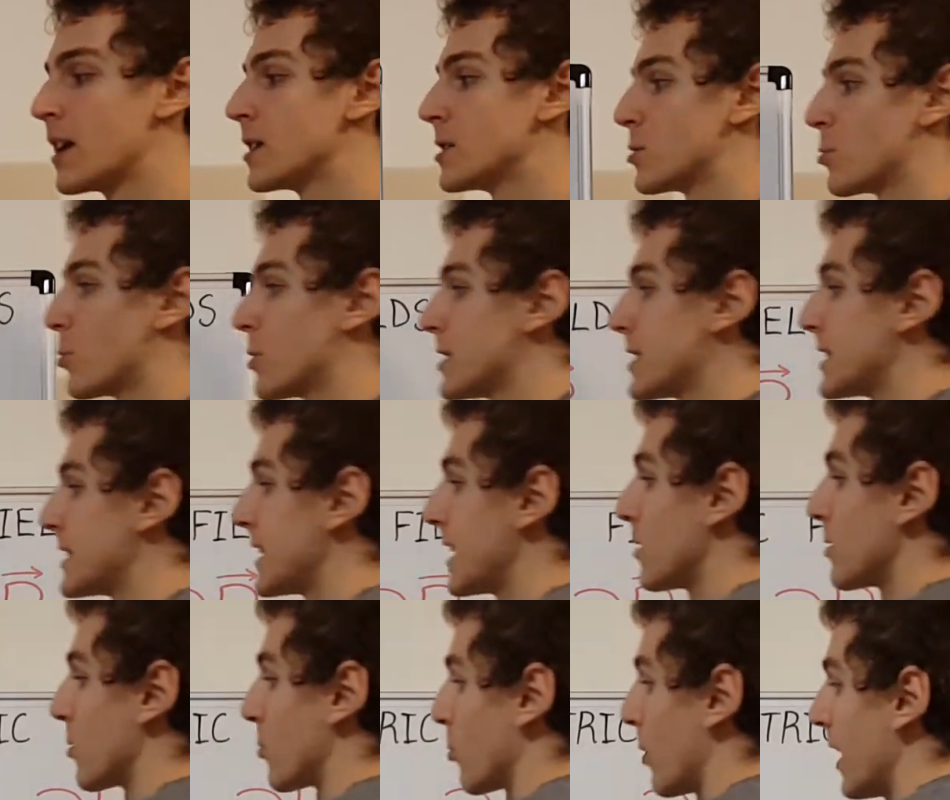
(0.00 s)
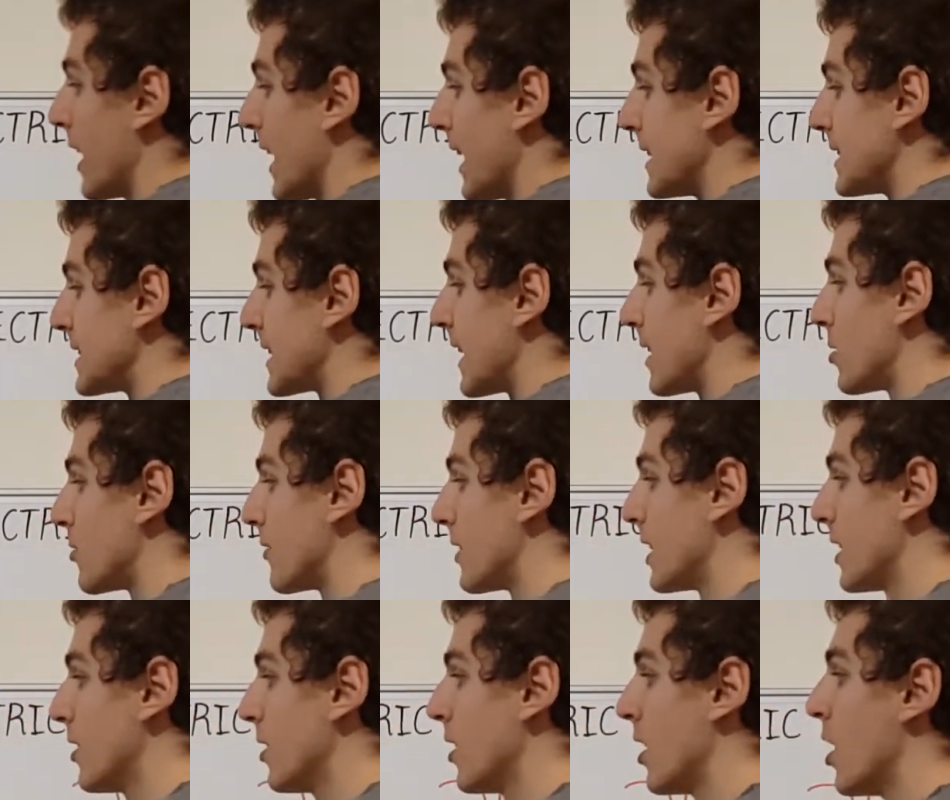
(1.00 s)
So what does it say on the right-hand side over
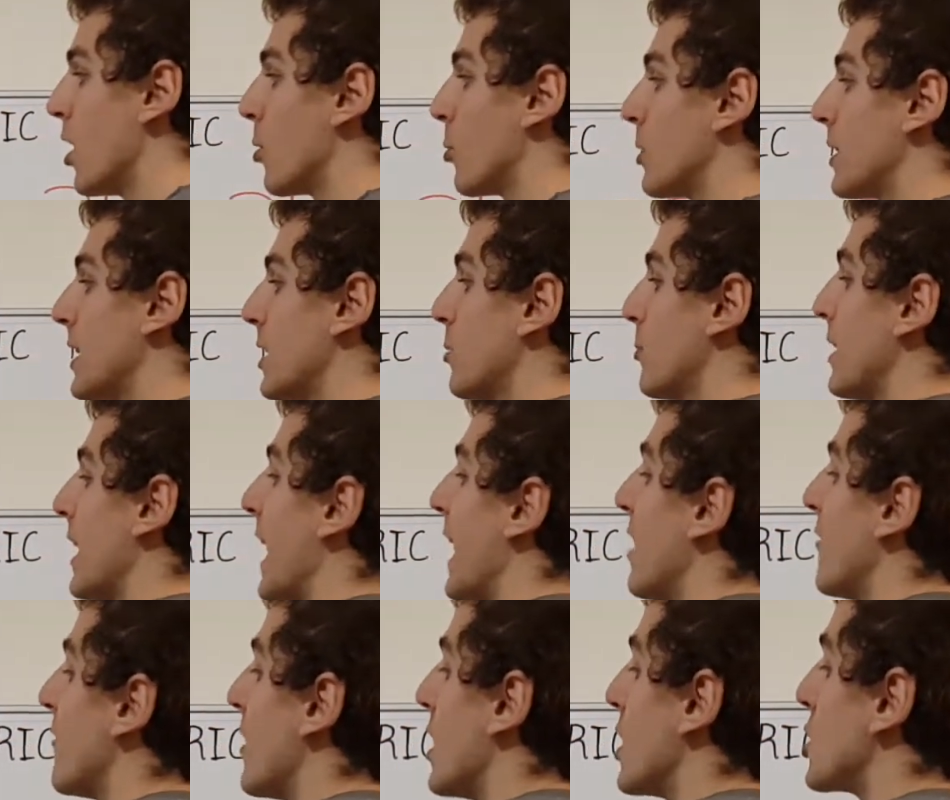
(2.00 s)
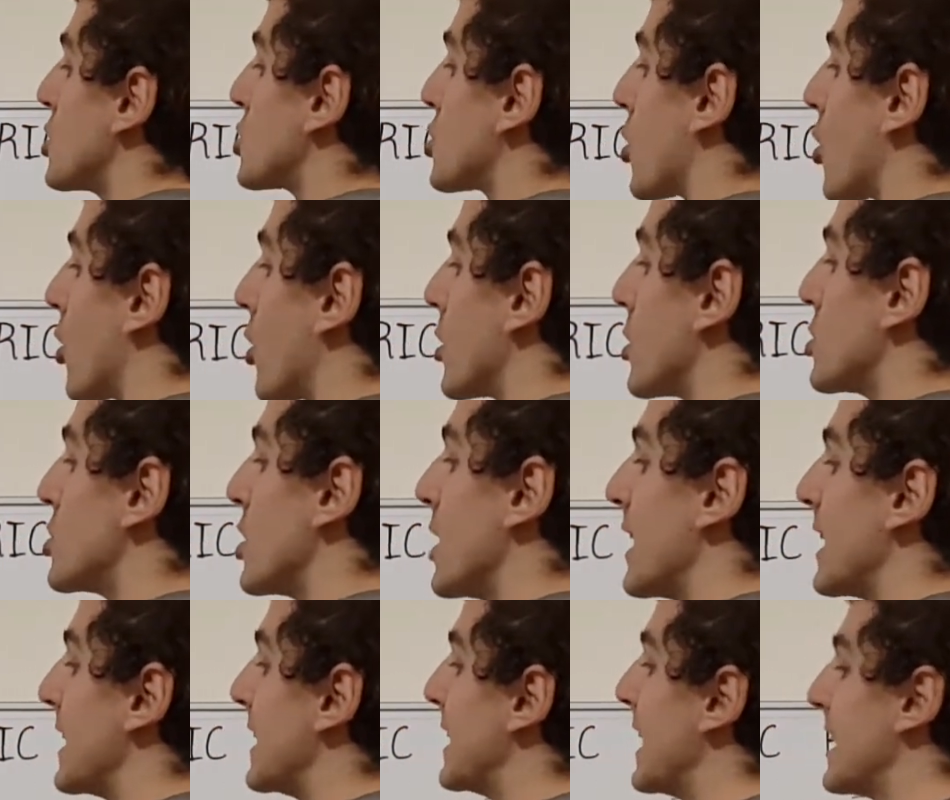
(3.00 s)
here? Well, here we have charge
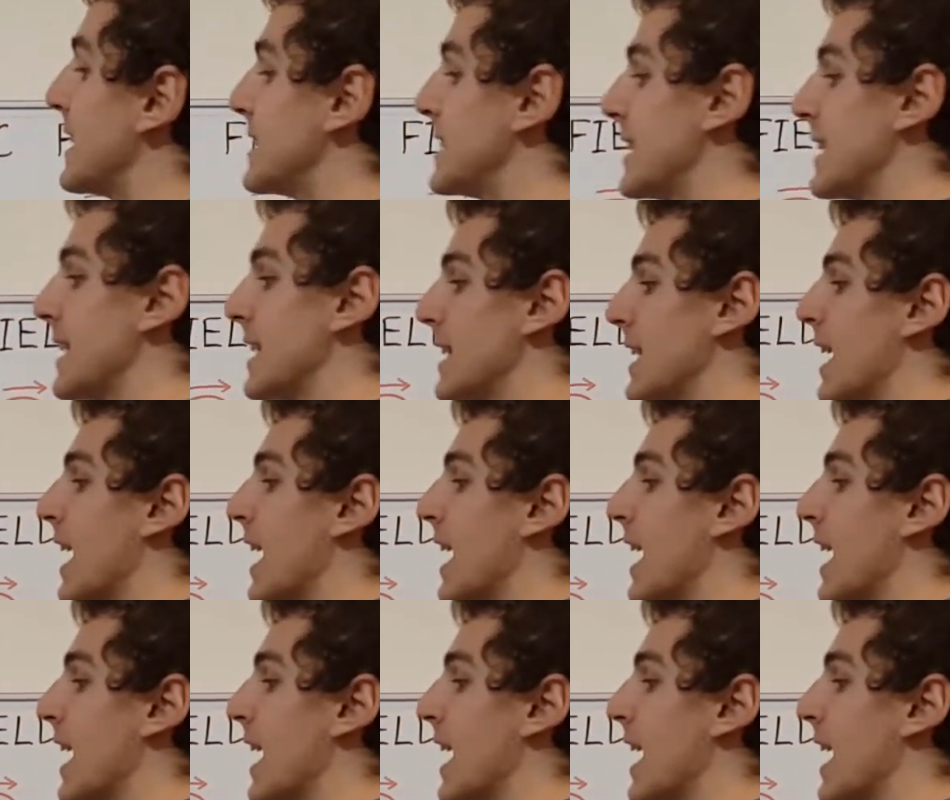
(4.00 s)
density.